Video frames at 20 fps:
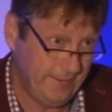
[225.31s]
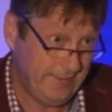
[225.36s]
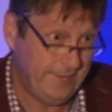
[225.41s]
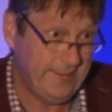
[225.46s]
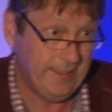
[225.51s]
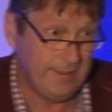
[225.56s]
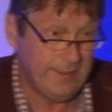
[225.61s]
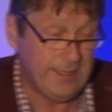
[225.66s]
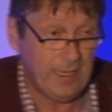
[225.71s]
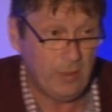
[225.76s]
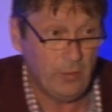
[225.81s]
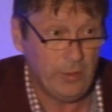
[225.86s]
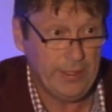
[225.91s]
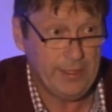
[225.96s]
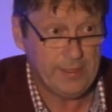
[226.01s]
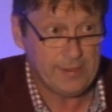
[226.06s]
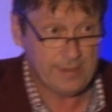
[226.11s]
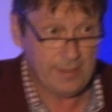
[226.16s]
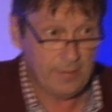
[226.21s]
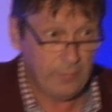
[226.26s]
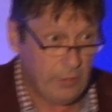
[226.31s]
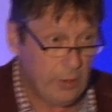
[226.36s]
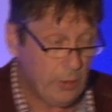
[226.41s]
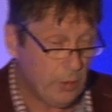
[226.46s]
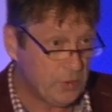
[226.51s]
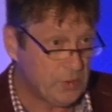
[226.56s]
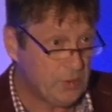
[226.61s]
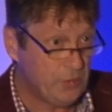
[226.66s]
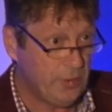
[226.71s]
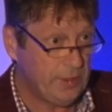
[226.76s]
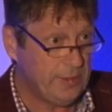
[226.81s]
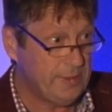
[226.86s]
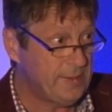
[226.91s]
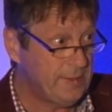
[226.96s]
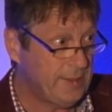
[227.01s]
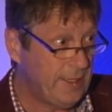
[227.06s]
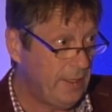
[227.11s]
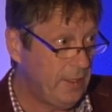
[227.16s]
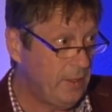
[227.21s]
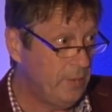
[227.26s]
Till now it is. Every Austrian
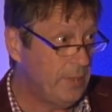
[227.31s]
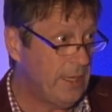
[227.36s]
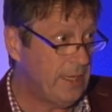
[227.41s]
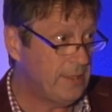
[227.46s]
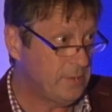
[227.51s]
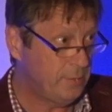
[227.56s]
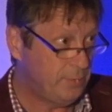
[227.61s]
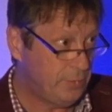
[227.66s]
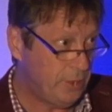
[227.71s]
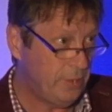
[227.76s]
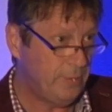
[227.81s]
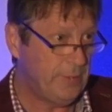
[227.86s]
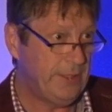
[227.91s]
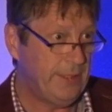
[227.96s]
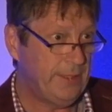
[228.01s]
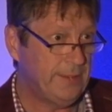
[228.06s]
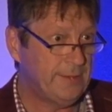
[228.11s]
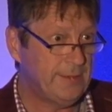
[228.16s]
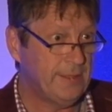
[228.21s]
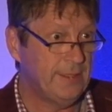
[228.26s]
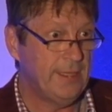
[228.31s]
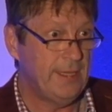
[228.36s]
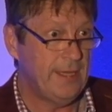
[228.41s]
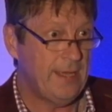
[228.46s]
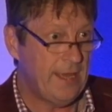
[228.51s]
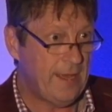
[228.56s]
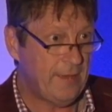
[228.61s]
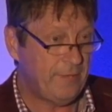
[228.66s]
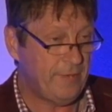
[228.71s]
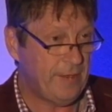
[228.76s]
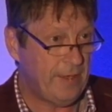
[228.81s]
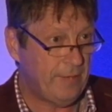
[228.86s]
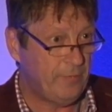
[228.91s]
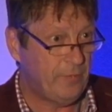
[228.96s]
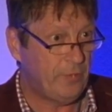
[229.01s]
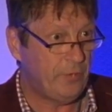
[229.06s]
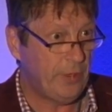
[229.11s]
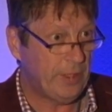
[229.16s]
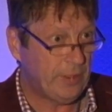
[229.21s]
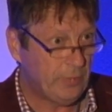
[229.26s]
stadium has a permanent FM
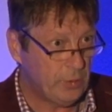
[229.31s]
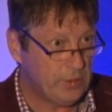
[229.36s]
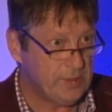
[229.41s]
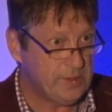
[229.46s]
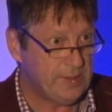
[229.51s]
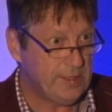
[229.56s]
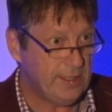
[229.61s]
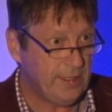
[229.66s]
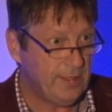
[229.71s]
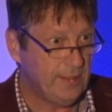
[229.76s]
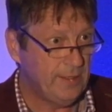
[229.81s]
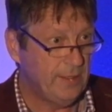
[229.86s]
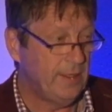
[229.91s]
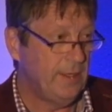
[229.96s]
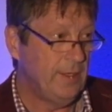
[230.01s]
frequency.